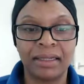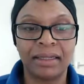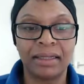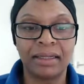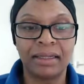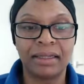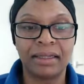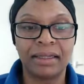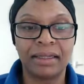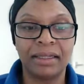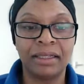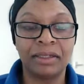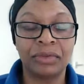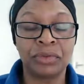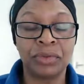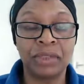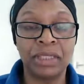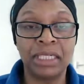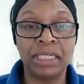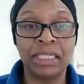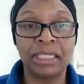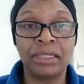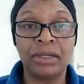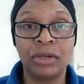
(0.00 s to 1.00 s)
It
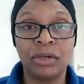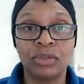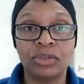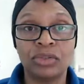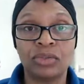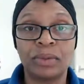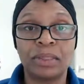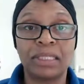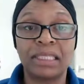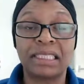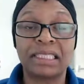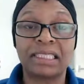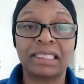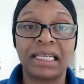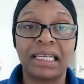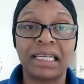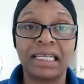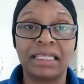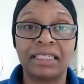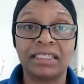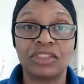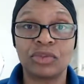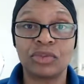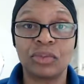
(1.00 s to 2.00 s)
really goes with the saying
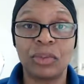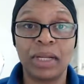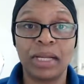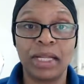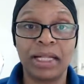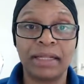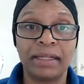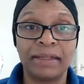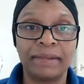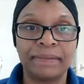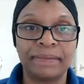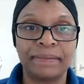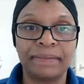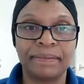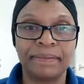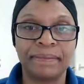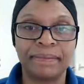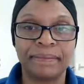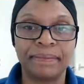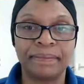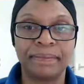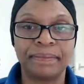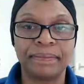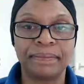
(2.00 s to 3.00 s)
as well.
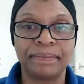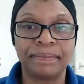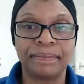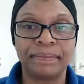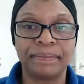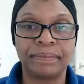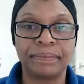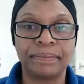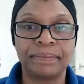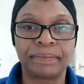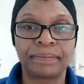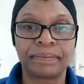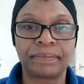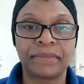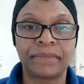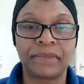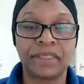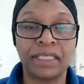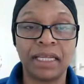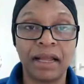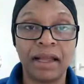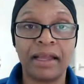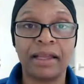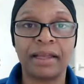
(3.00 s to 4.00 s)

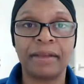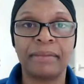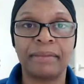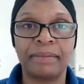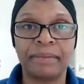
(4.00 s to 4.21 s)
Time.